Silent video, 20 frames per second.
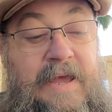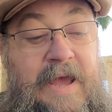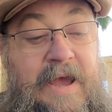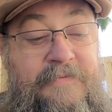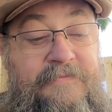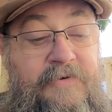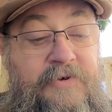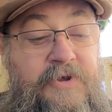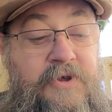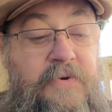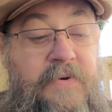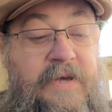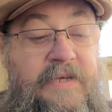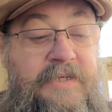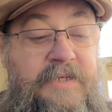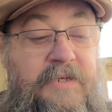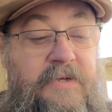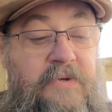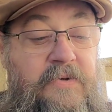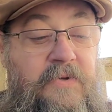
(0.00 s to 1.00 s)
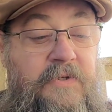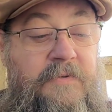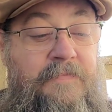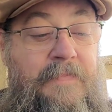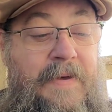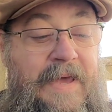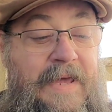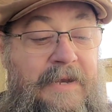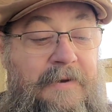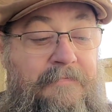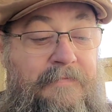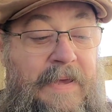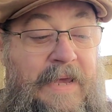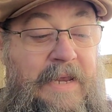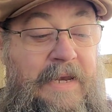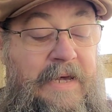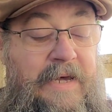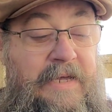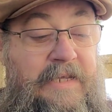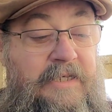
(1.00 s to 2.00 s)
After U.S. schools banned
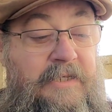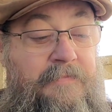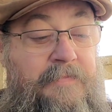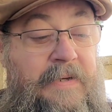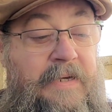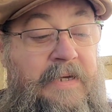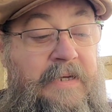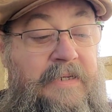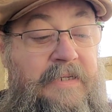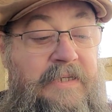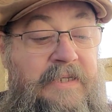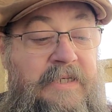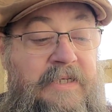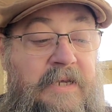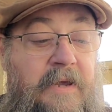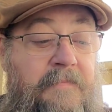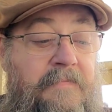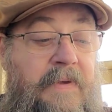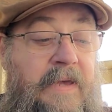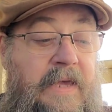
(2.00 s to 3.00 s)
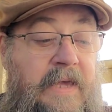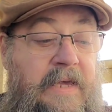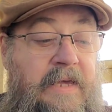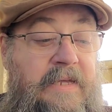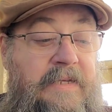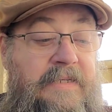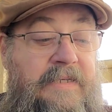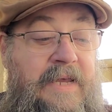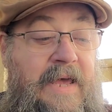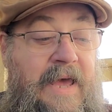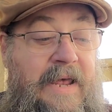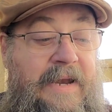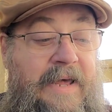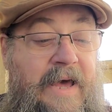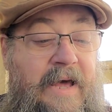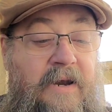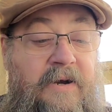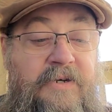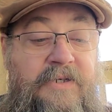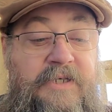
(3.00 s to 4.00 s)
peanuts because some kids had
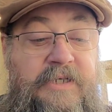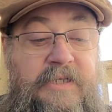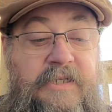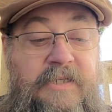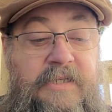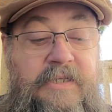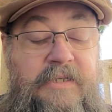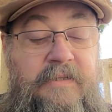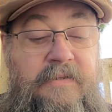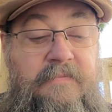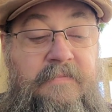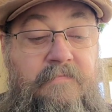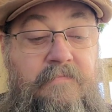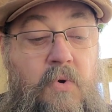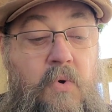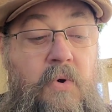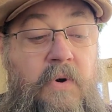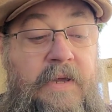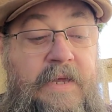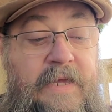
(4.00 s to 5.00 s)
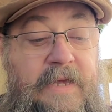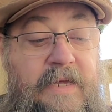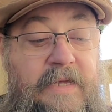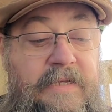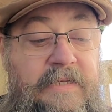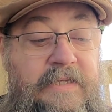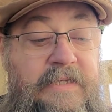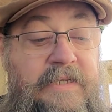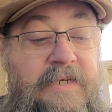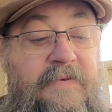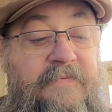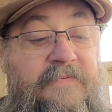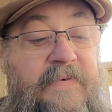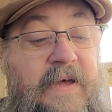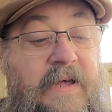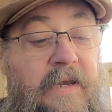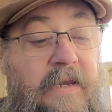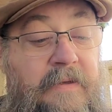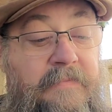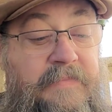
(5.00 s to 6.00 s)
allergies, more kids
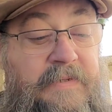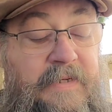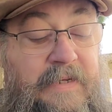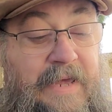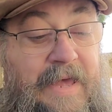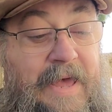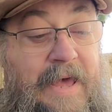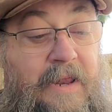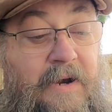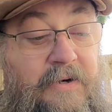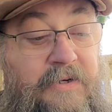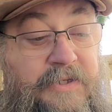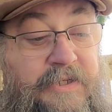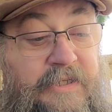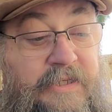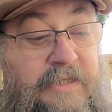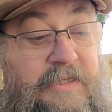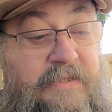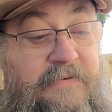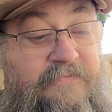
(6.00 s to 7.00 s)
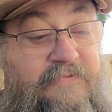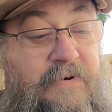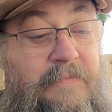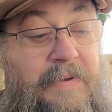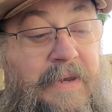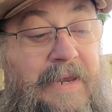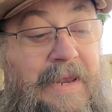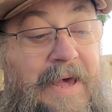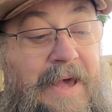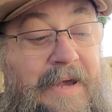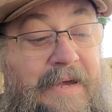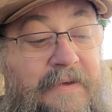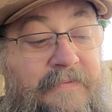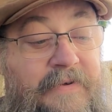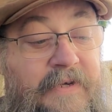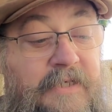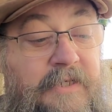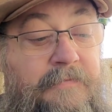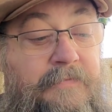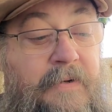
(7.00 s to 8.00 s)
developed allergies from a lack
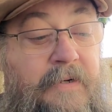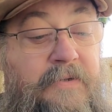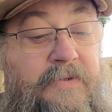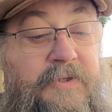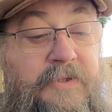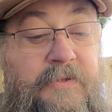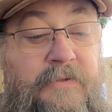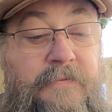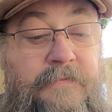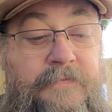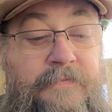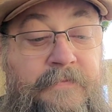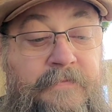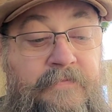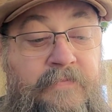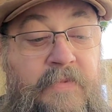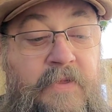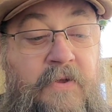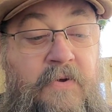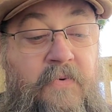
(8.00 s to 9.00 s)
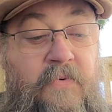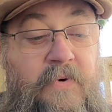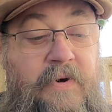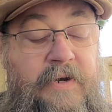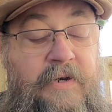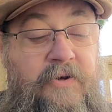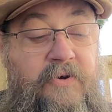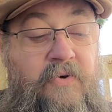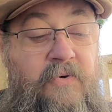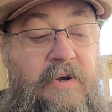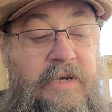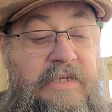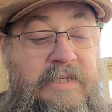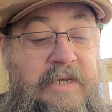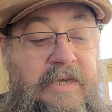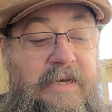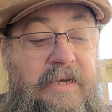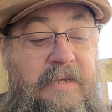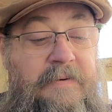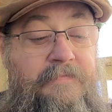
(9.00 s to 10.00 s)
of exposure. We're
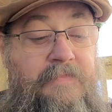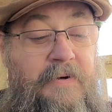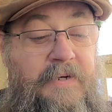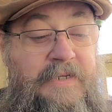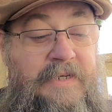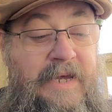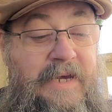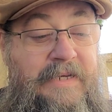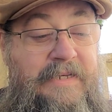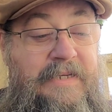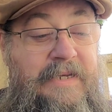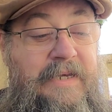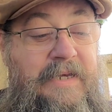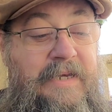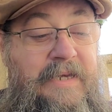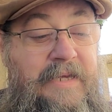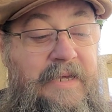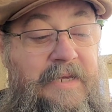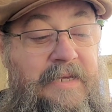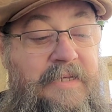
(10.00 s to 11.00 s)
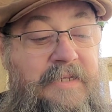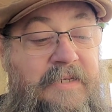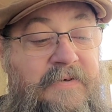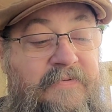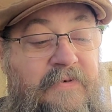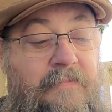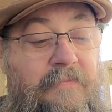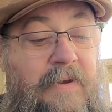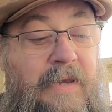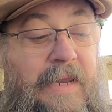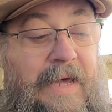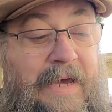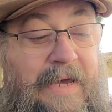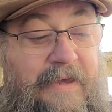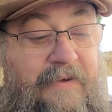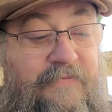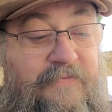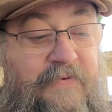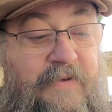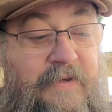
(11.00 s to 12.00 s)
increasingly protecting kids from
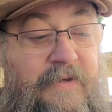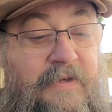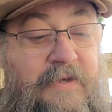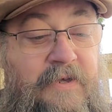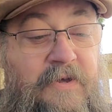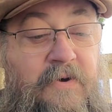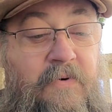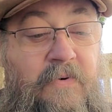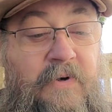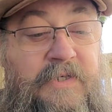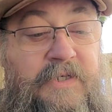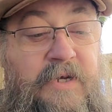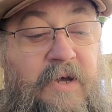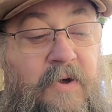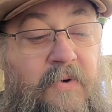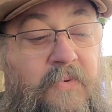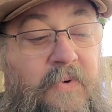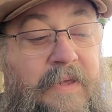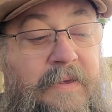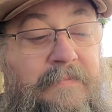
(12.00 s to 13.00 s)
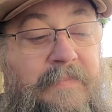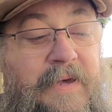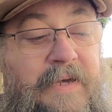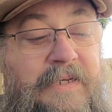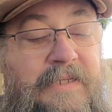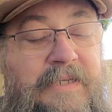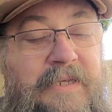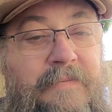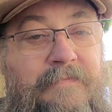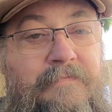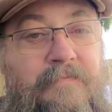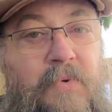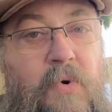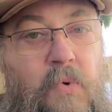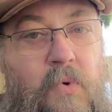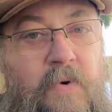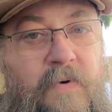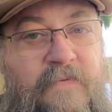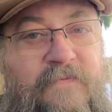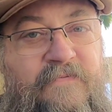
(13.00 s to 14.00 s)
life, which only makes them
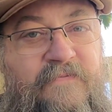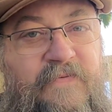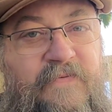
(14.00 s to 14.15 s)
more